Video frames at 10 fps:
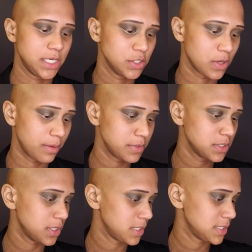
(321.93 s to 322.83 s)
So I'm just
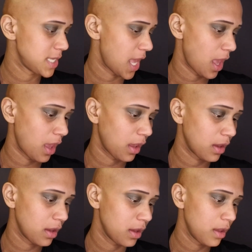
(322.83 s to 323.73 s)
going to
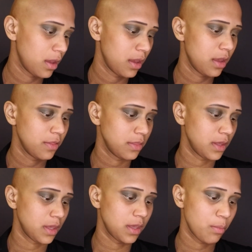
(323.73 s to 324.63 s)
take the